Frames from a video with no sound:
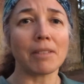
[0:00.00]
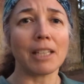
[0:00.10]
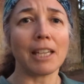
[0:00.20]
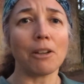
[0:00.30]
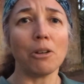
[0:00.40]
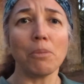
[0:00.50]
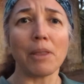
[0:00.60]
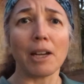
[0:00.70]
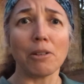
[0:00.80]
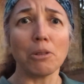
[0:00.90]
kick on with
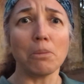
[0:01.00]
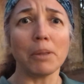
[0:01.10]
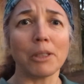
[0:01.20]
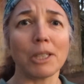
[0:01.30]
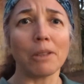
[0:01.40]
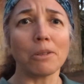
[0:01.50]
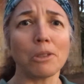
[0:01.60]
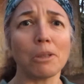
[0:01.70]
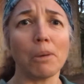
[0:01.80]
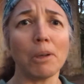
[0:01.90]
our Yurrebilla
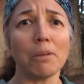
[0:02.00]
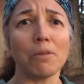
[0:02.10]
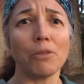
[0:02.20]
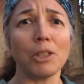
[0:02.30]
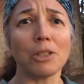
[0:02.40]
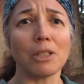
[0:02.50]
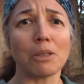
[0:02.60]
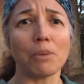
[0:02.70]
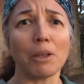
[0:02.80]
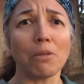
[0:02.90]
challenge tomorrow and finish
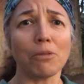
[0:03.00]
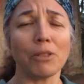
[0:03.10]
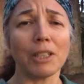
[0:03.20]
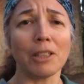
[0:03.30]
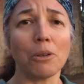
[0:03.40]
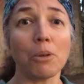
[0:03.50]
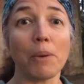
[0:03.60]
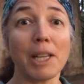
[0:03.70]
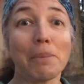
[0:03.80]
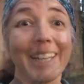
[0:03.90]
this one off all the
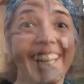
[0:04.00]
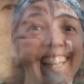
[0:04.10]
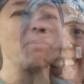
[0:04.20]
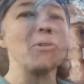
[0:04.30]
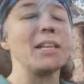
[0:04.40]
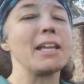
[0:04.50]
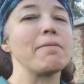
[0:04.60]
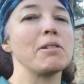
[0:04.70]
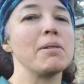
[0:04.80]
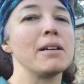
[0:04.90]
way to Belair. Morning
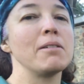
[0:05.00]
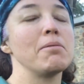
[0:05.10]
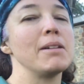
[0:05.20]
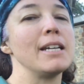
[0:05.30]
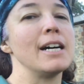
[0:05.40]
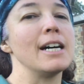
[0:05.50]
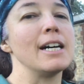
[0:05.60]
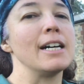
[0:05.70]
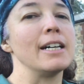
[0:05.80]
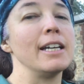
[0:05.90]
everyone, we
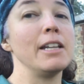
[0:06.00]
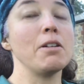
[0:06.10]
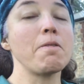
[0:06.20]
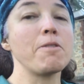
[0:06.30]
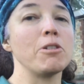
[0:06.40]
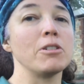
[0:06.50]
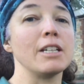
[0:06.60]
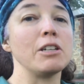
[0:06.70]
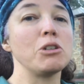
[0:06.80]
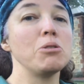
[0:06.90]
are heading off on
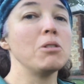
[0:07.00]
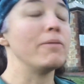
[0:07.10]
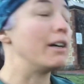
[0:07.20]
day 2 of our